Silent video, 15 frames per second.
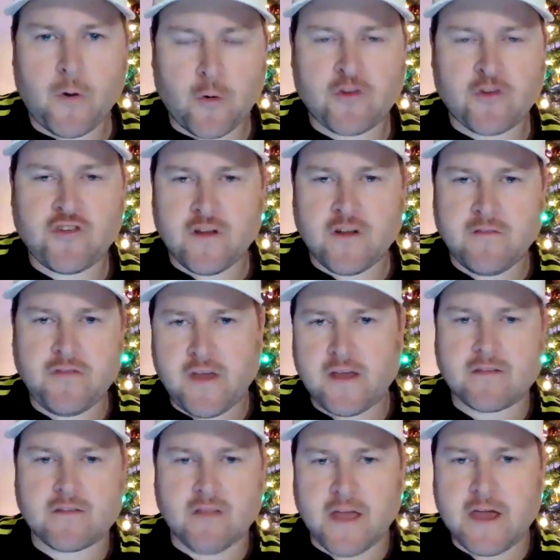portion of
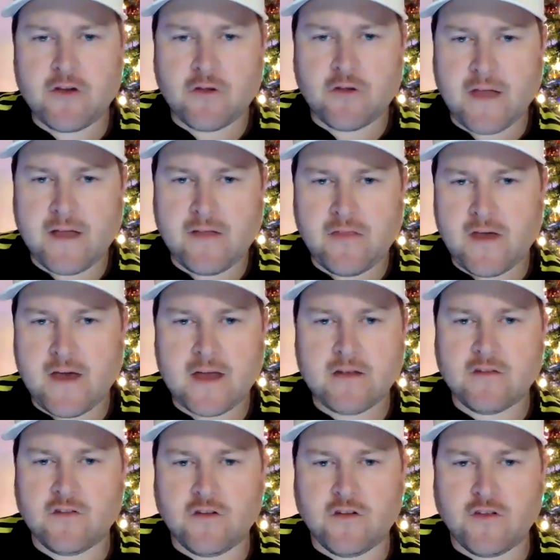things later like
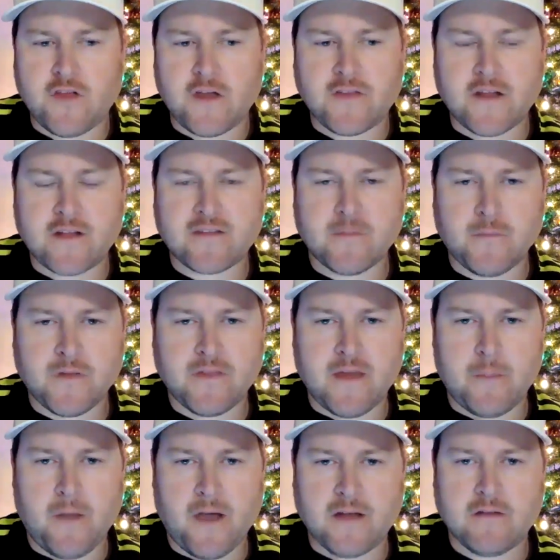that, do you think that's something
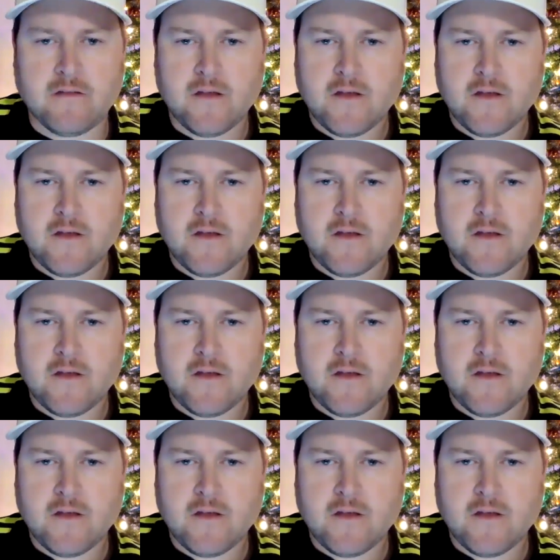that might